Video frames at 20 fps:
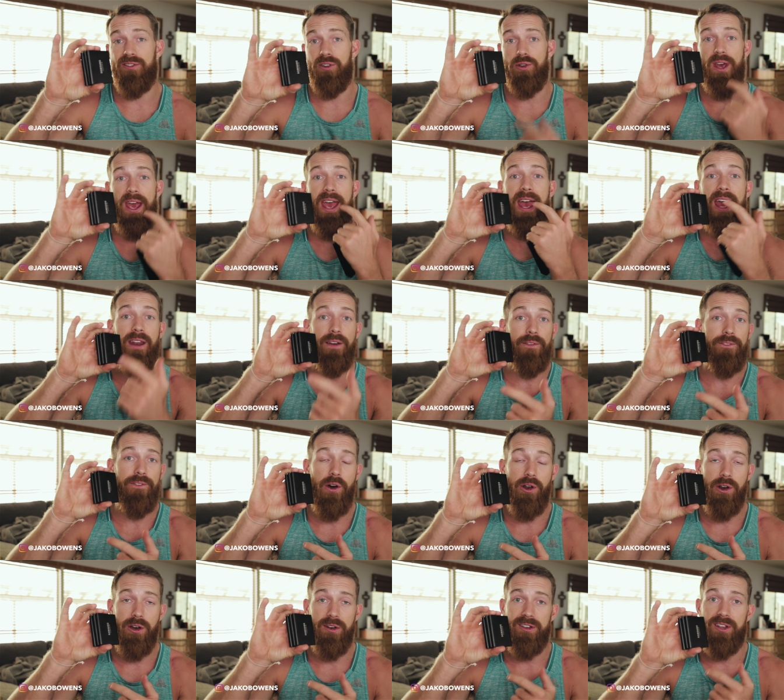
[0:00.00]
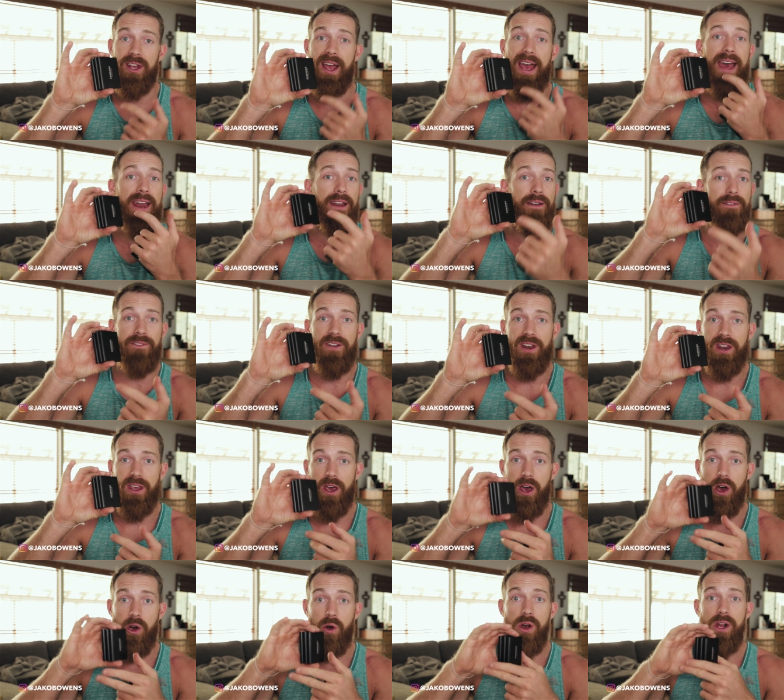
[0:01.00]
So to edit photos, to edit
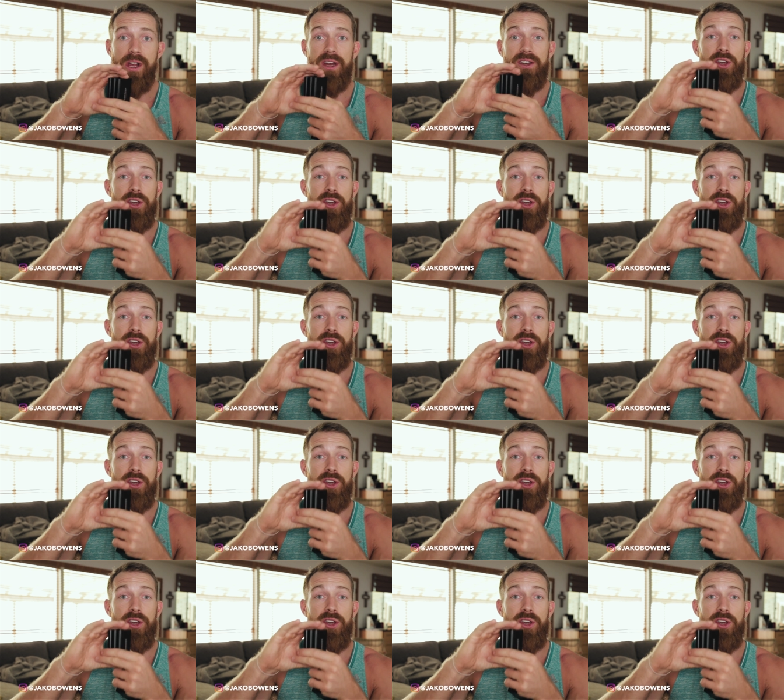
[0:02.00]
video,